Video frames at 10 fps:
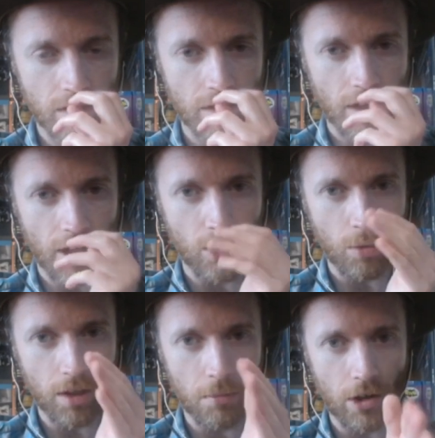Is it, I don't
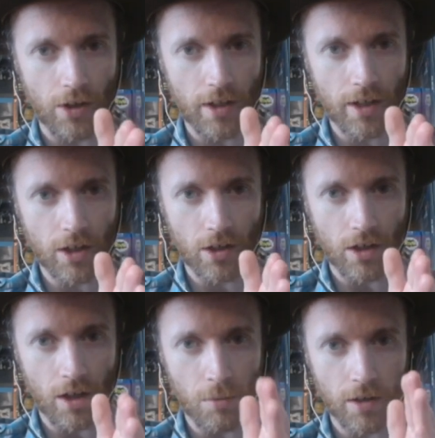want him learning, or
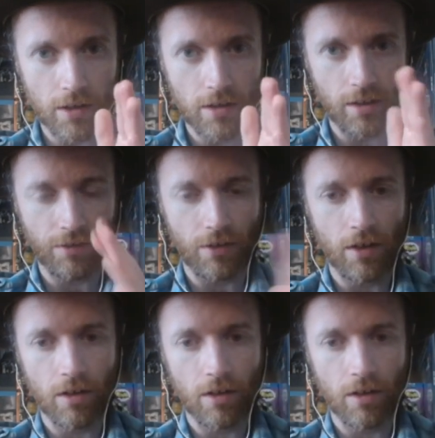guns I want his father